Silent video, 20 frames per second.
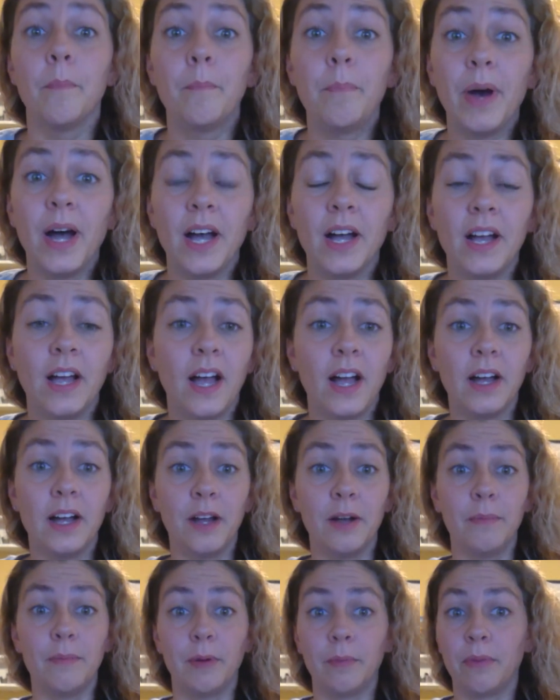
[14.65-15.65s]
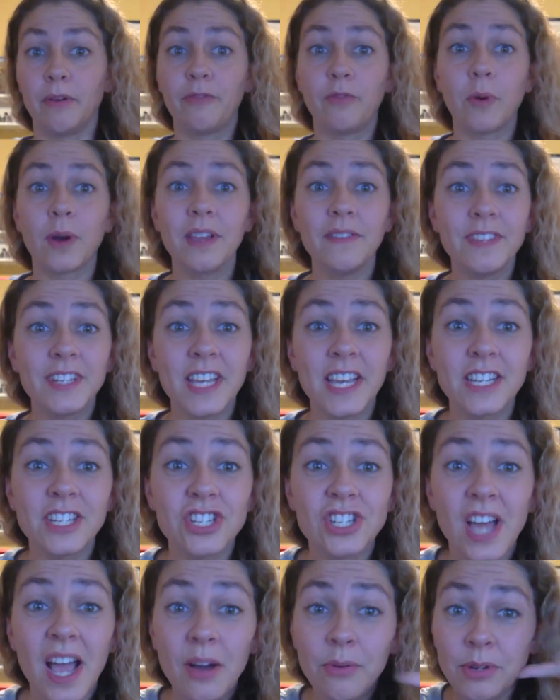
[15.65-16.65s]
But um, before I even take a
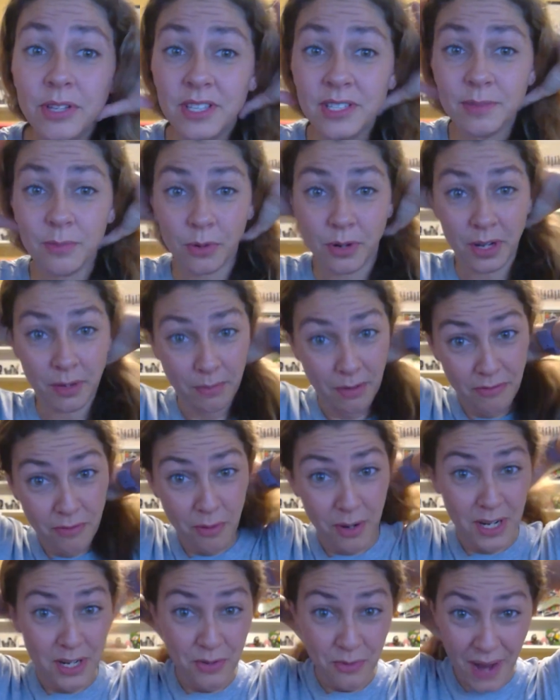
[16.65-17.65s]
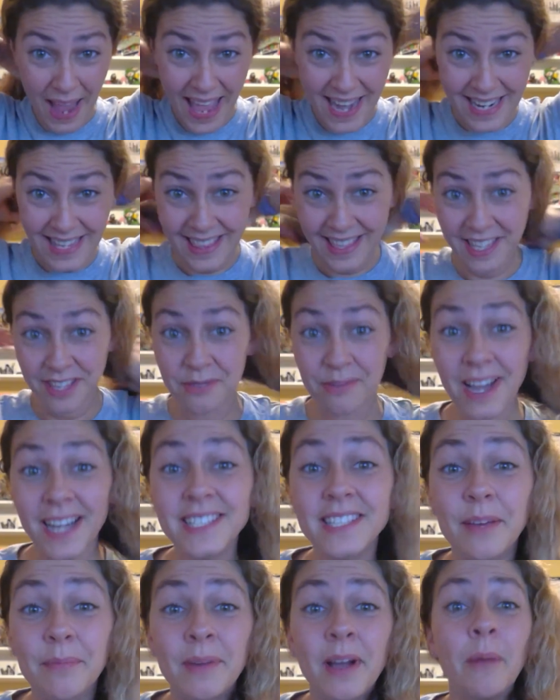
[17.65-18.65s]
shower this morning, before I do anything, you
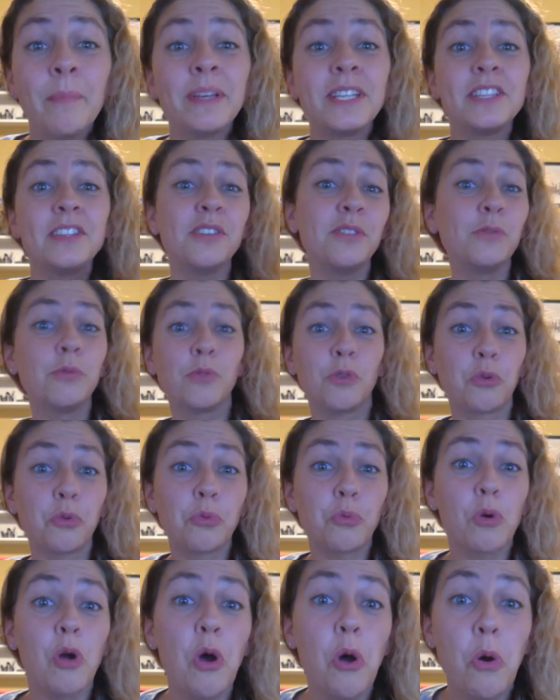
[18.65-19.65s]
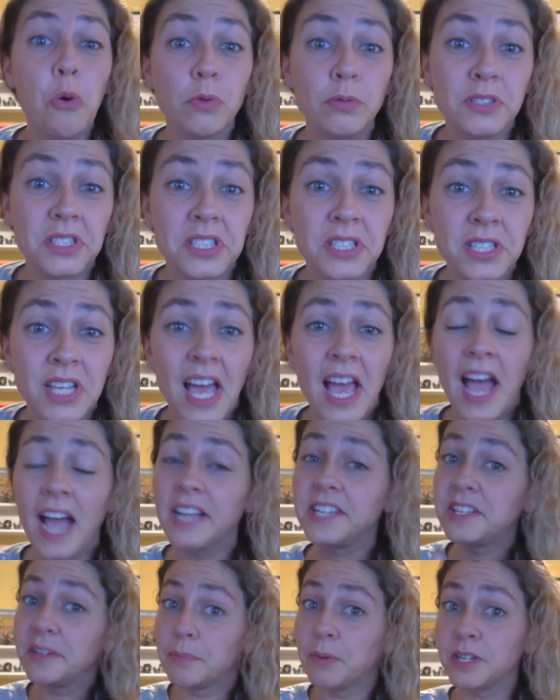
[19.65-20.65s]
guys, I'm coming to you gross.
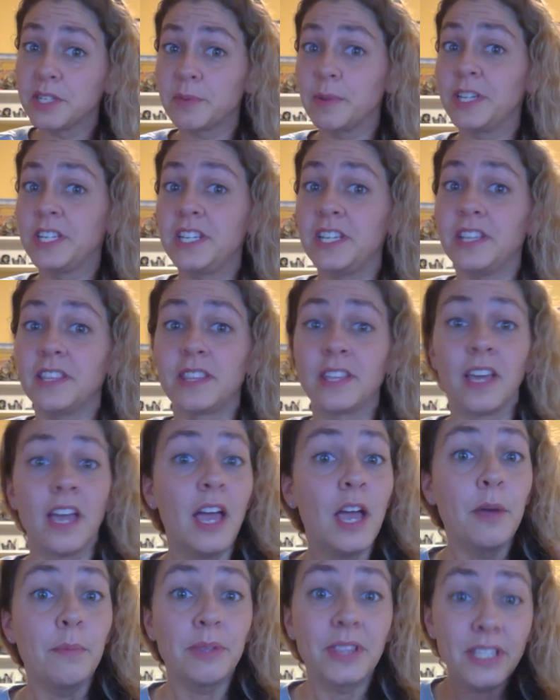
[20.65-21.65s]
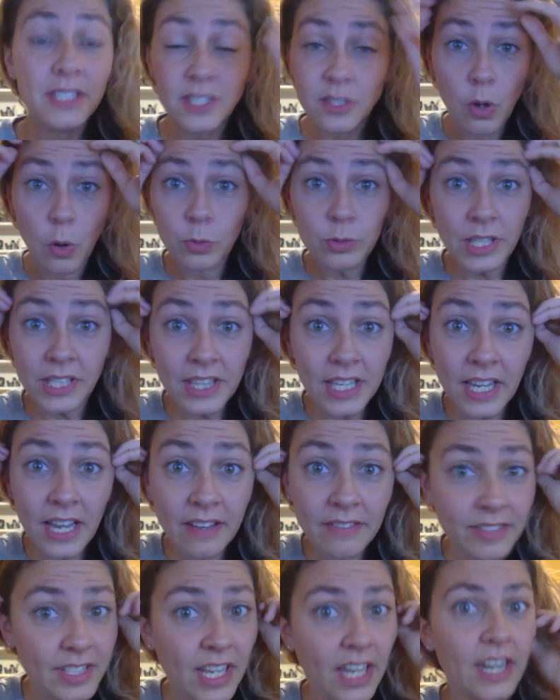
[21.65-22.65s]
I did brush my teeth, but that's the only thing
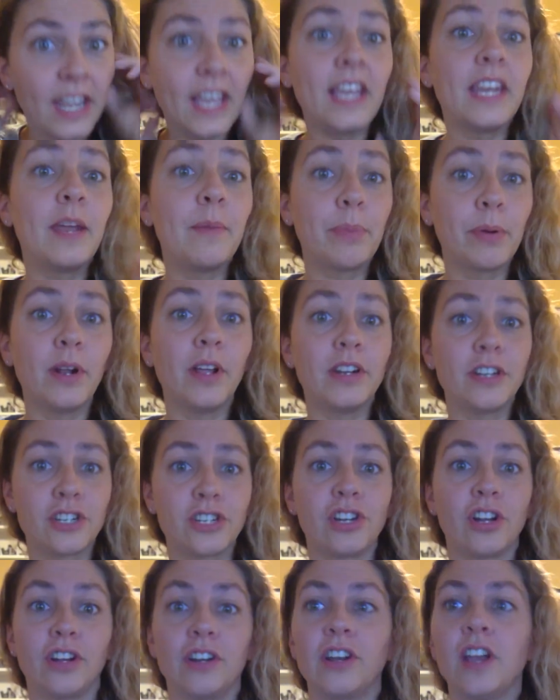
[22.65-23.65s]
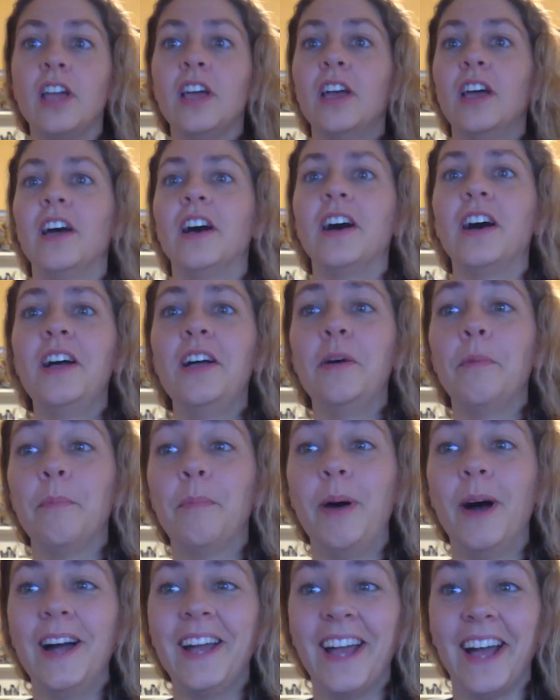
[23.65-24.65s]
I've done. And I put on a shirt. Uh,
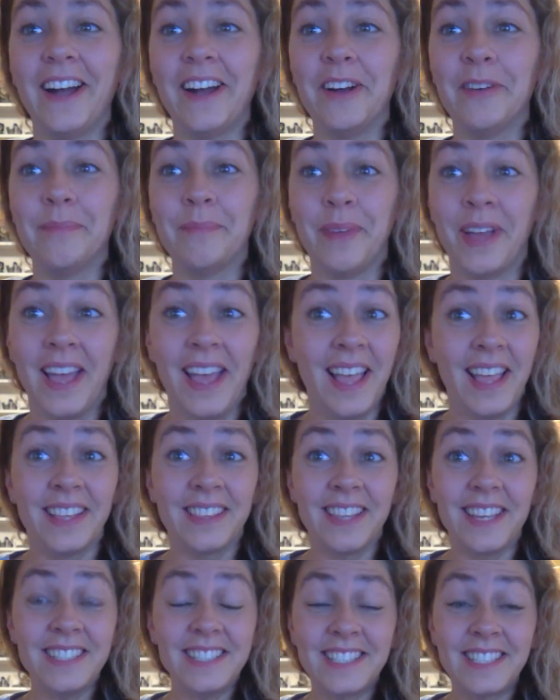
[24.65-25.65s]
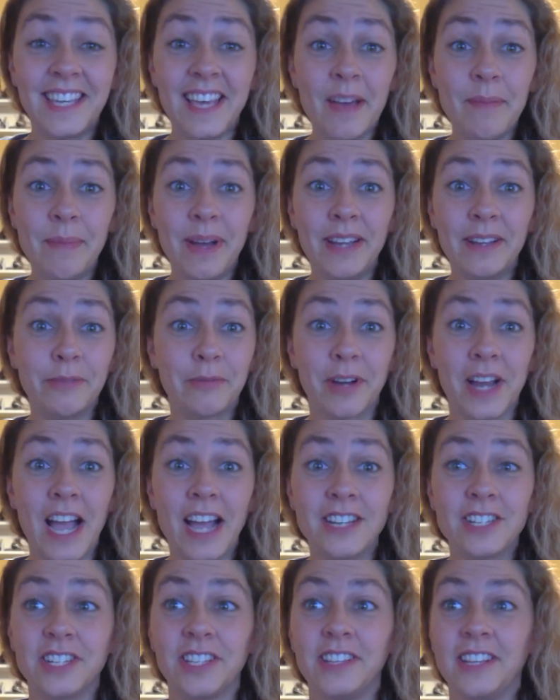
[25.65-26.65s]
but um, let's get my
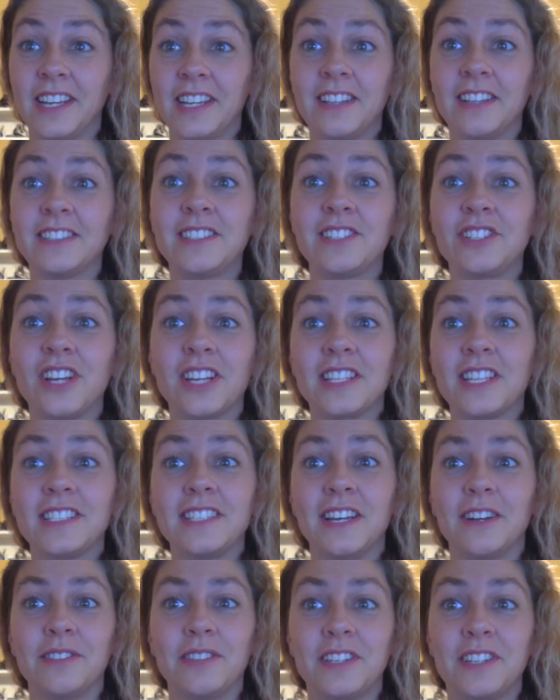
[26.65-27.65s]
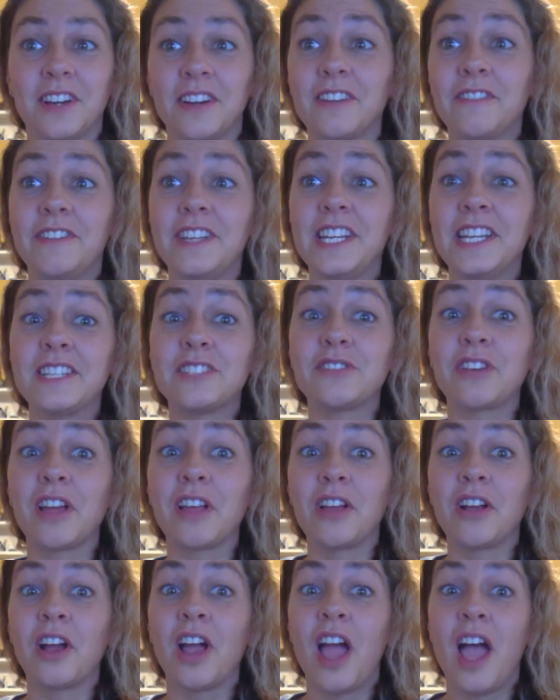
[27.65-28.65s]
reaction. Like, let's check this out. The Dark Phoenix
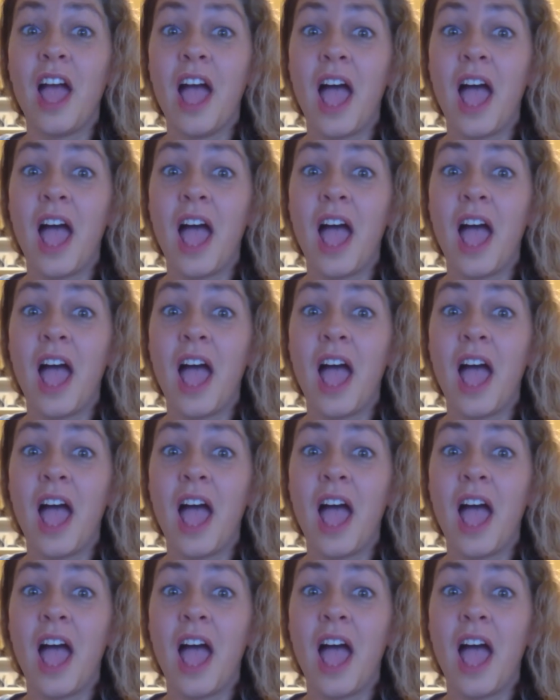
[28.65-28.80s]
trailer.